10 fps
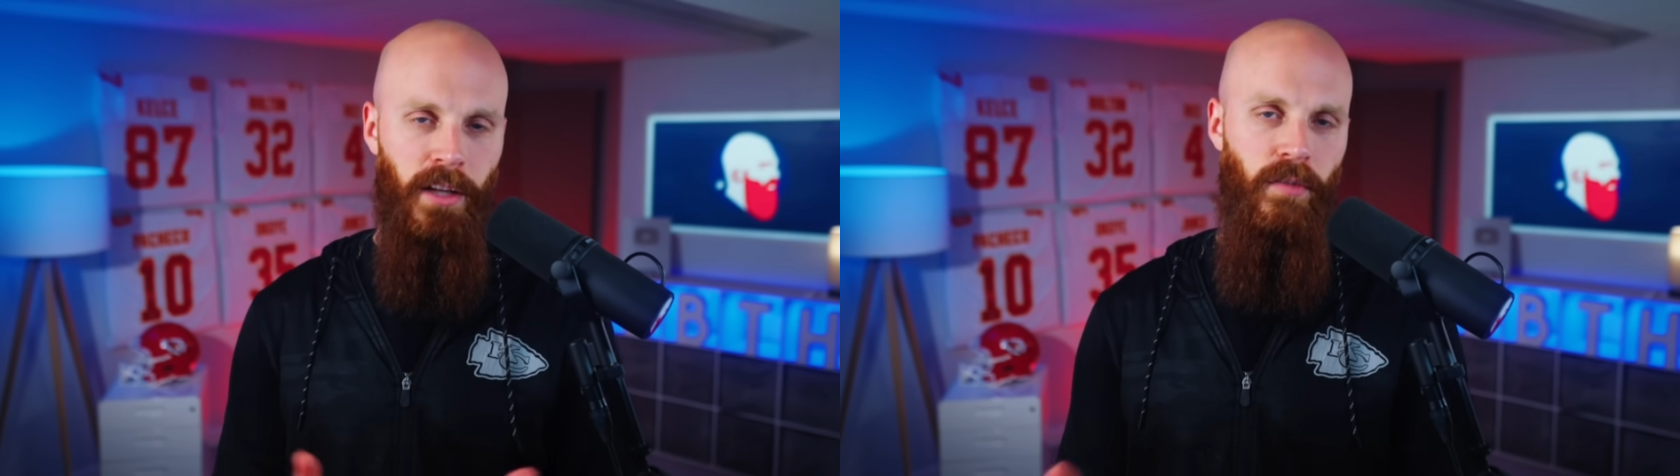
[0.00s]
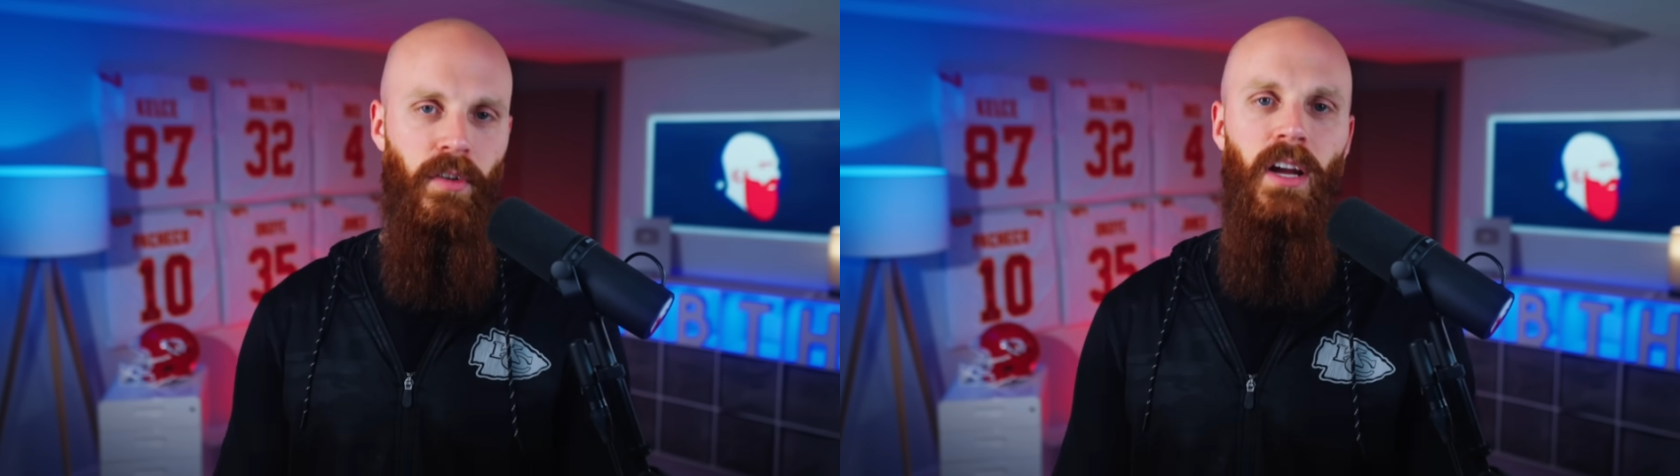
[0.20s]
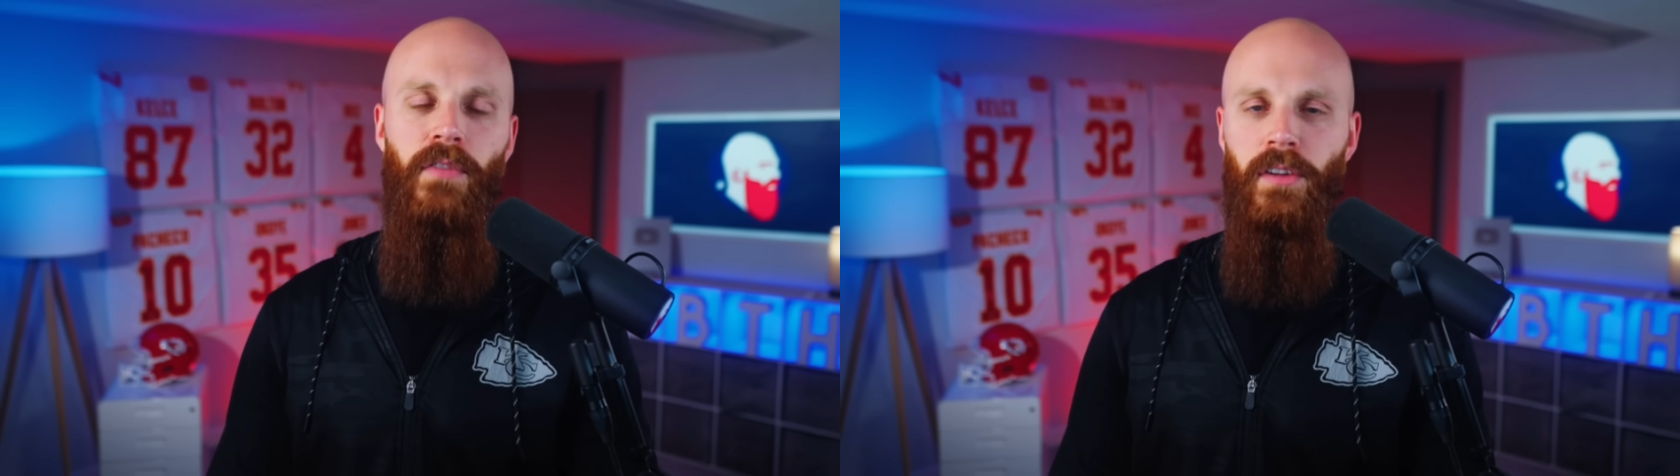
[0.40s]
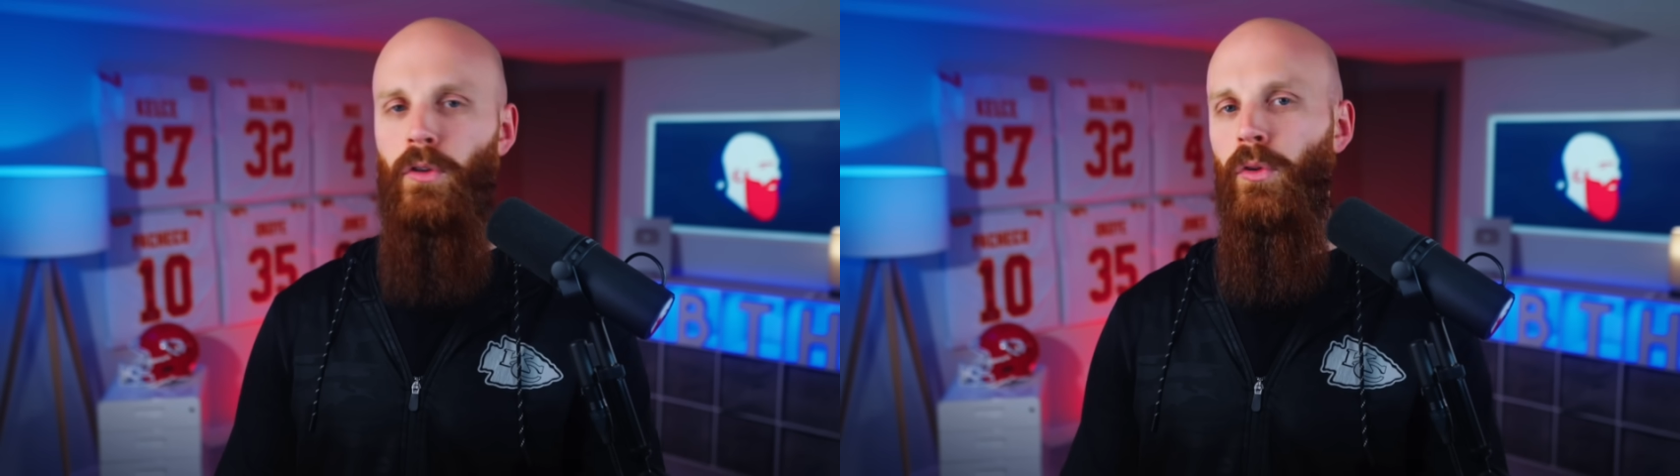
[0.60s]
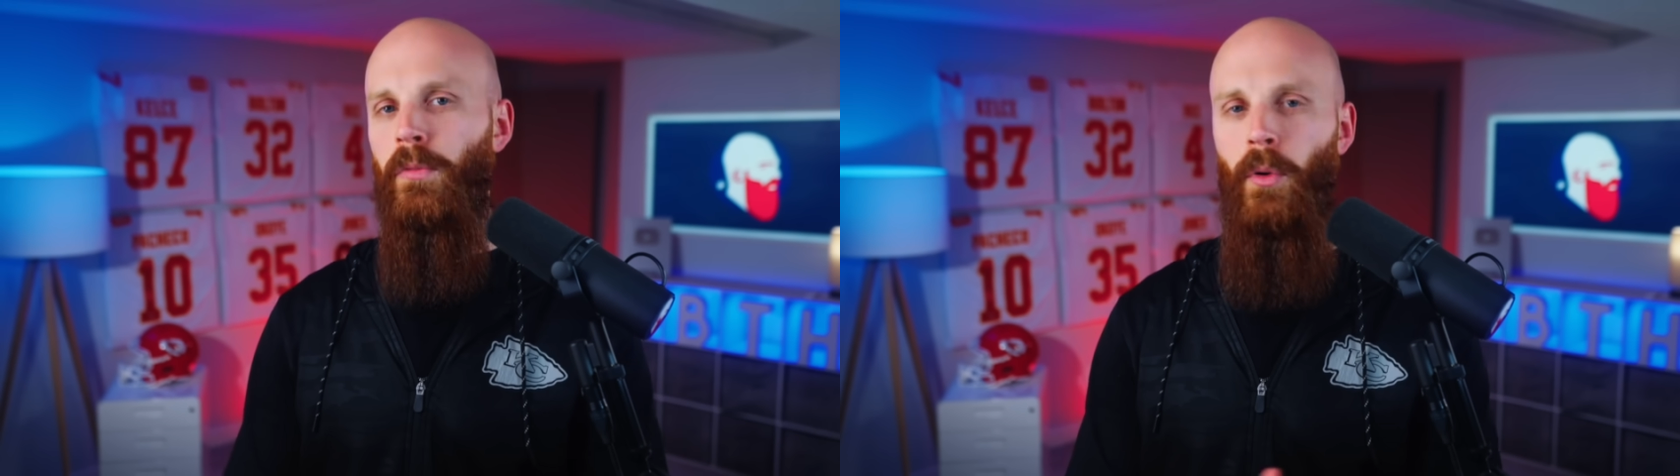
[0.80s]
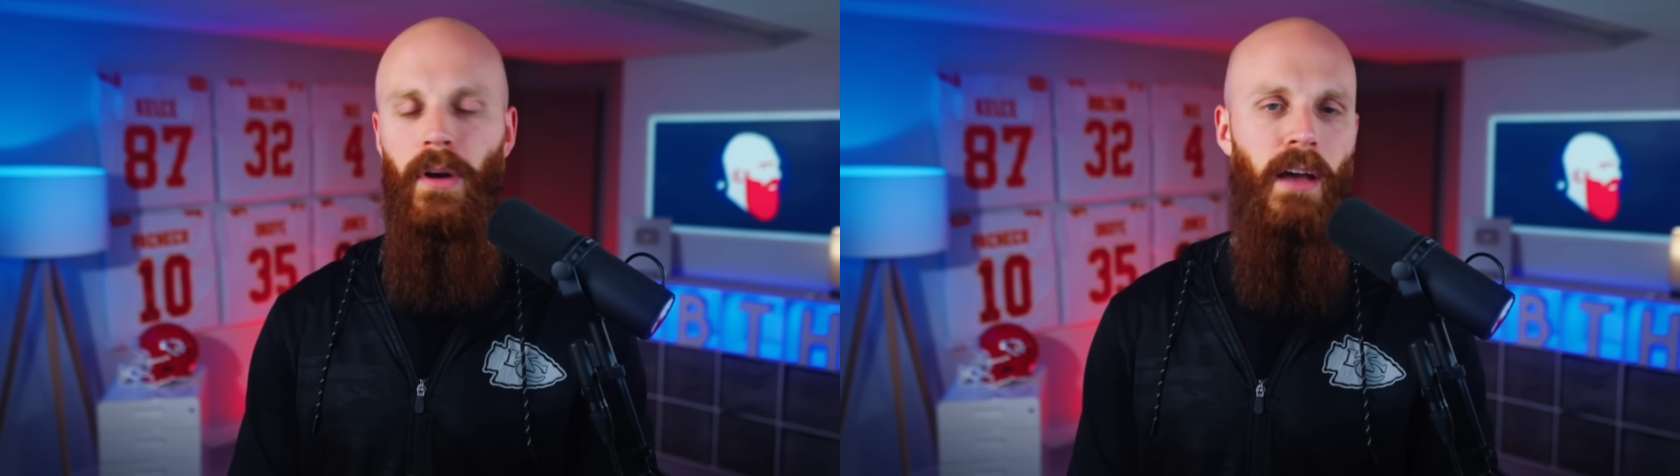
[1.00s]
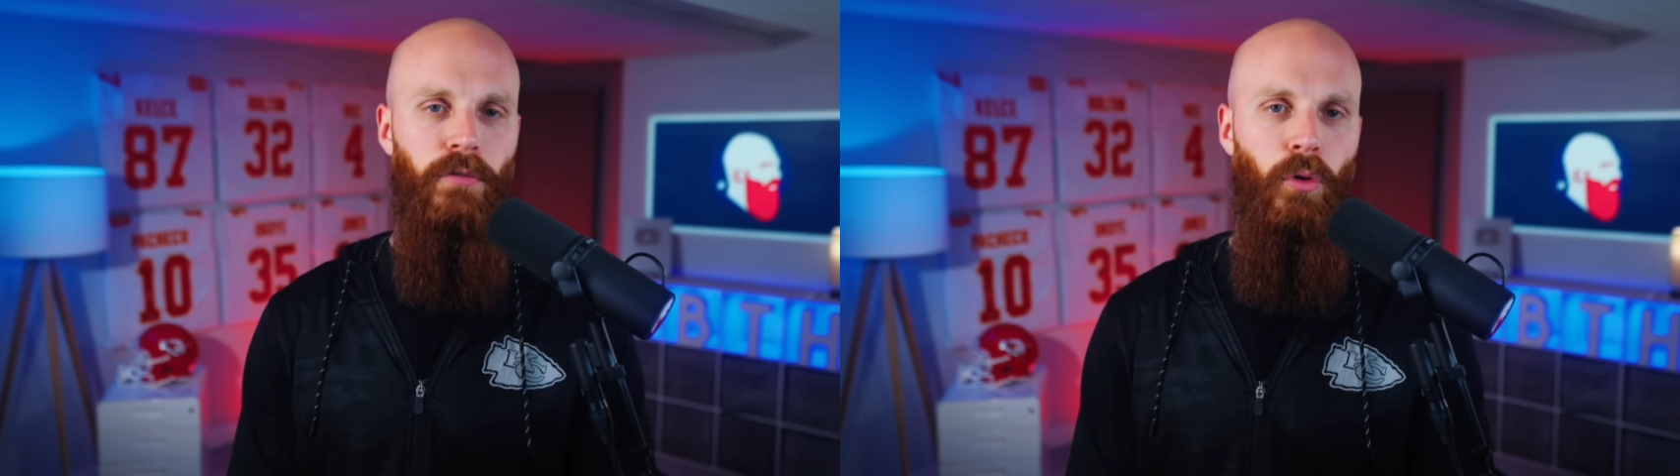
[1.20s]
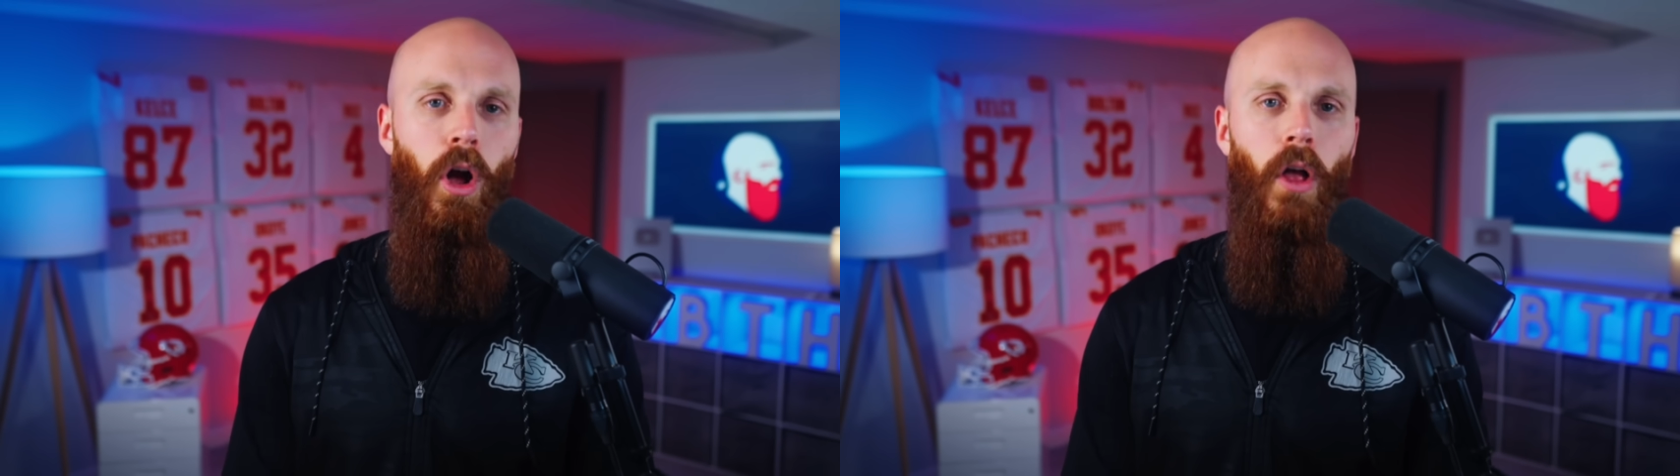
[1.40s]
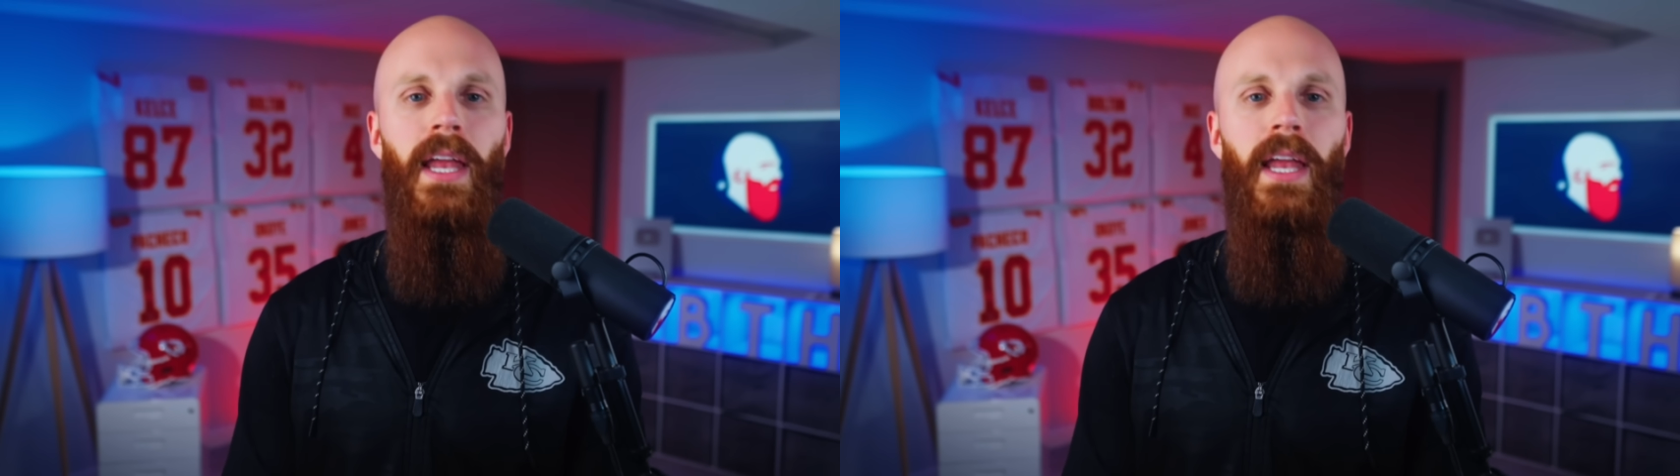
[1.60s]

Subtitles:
It's a very physical sport after all.